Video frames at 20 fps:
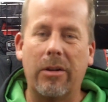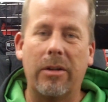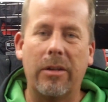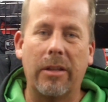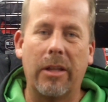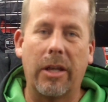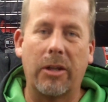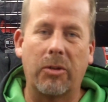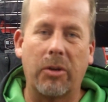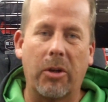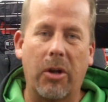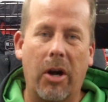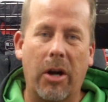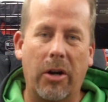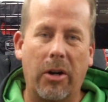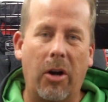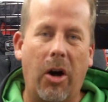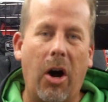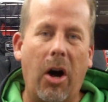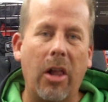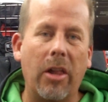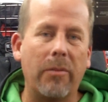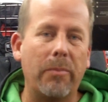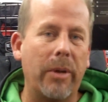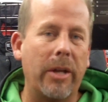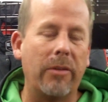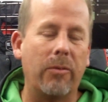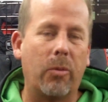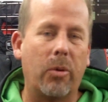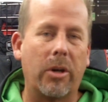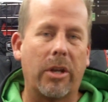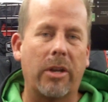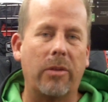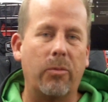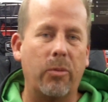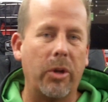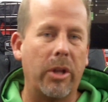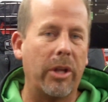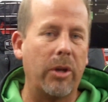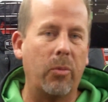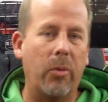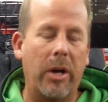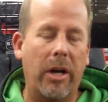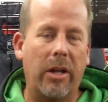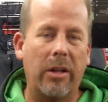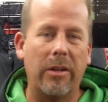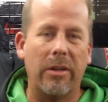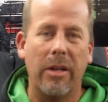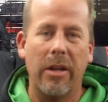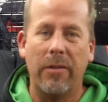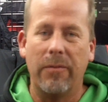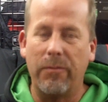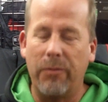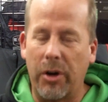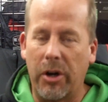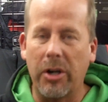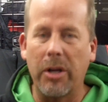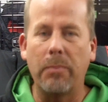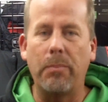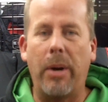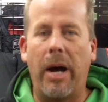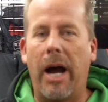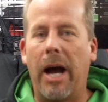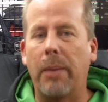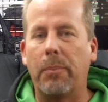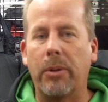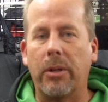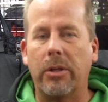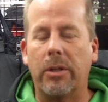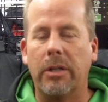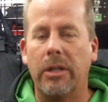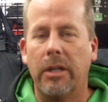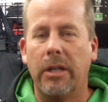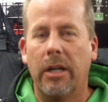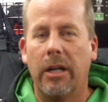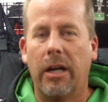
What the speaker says: electric auger. All have been working really well, very popular.